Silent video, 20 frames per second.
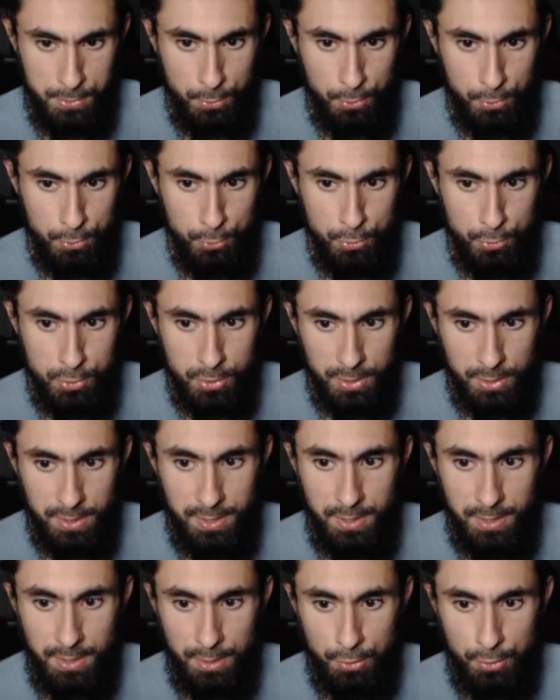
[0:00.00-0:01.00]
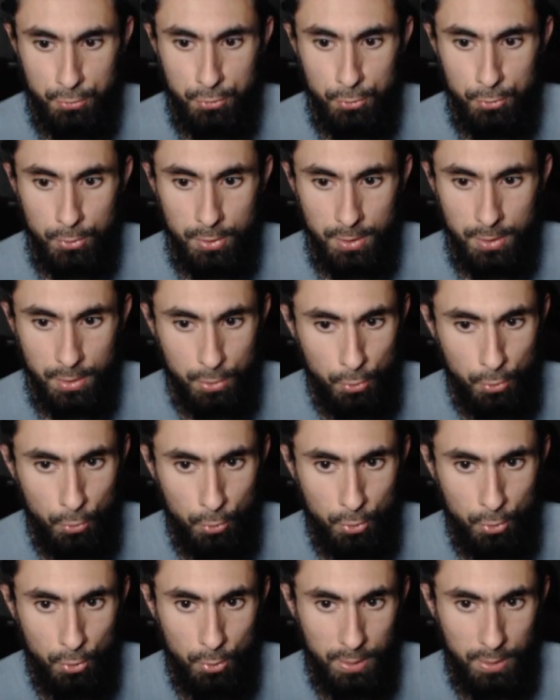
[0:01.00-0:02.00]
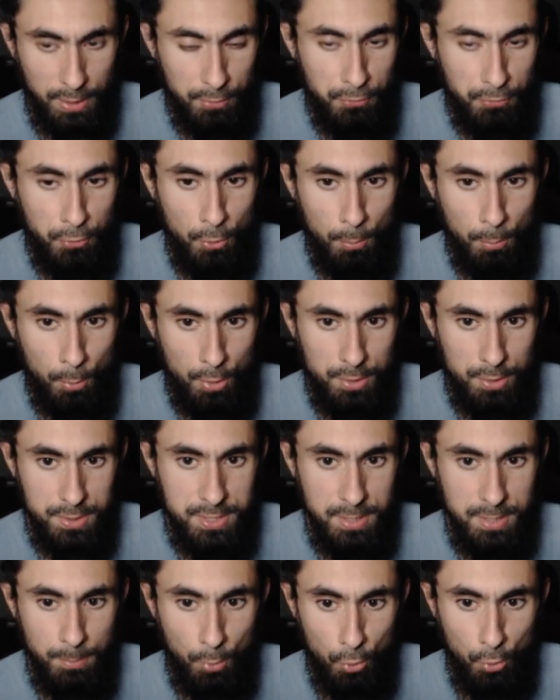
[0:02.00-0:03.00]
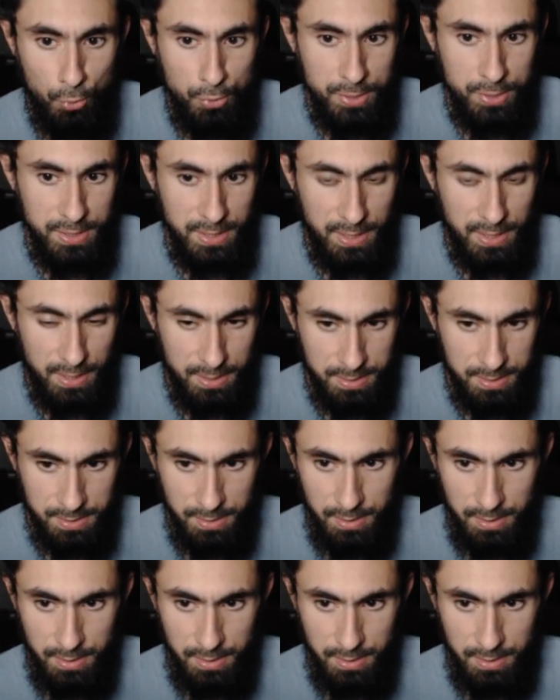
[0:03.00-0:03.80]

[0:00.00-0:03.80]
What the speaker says: you could do Shakir, Kruger, Coco, like full Mauler team, Odie, and